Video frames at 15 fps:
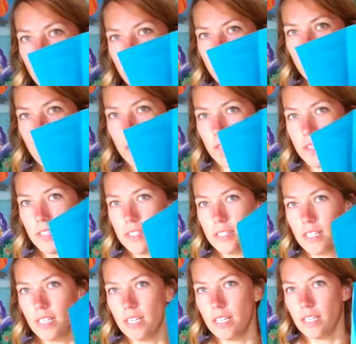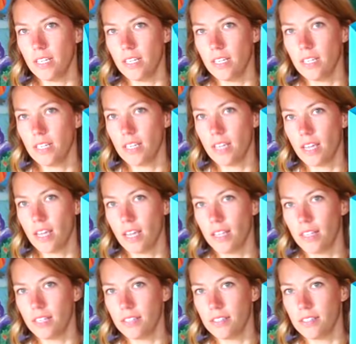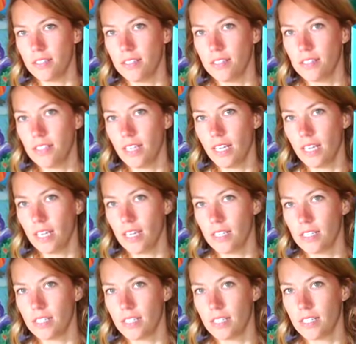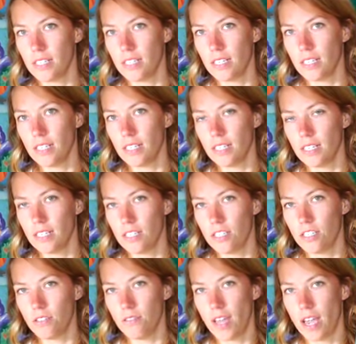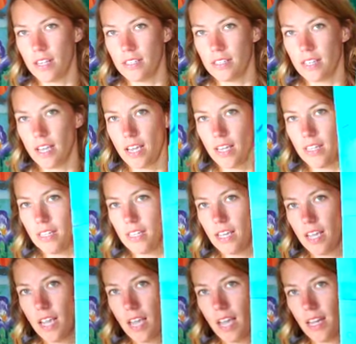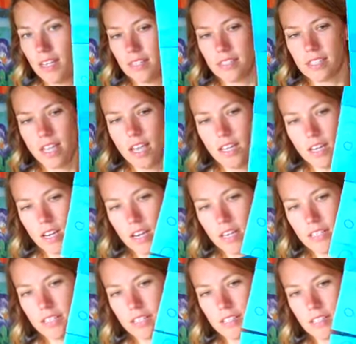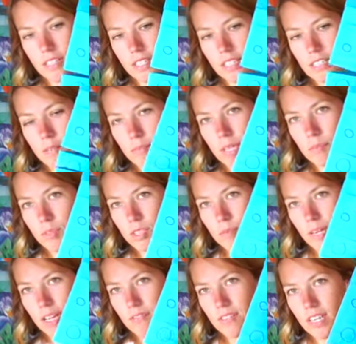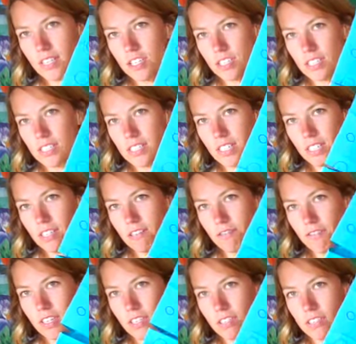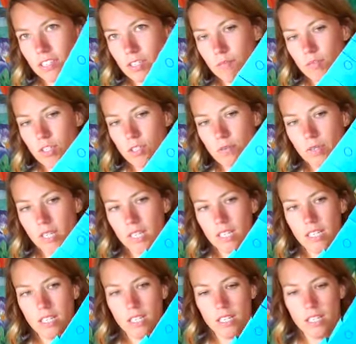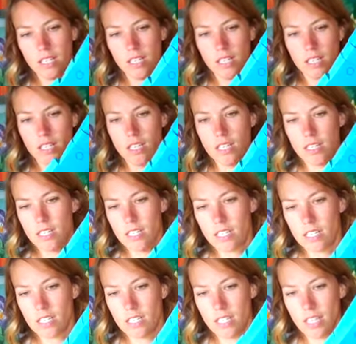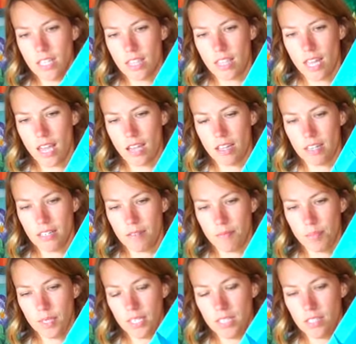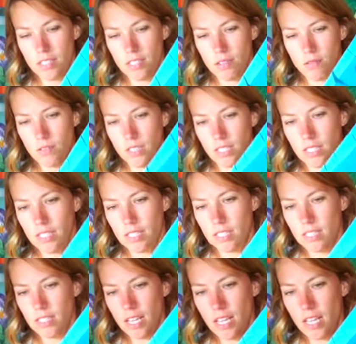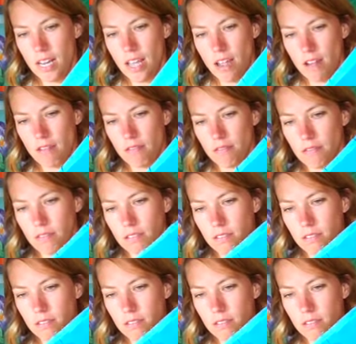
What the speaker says: fold this in and then stick it to that side. And it's kind of hard to stick. Sometimes you might have to actually stick your fingers in between to get that piece to really stay down.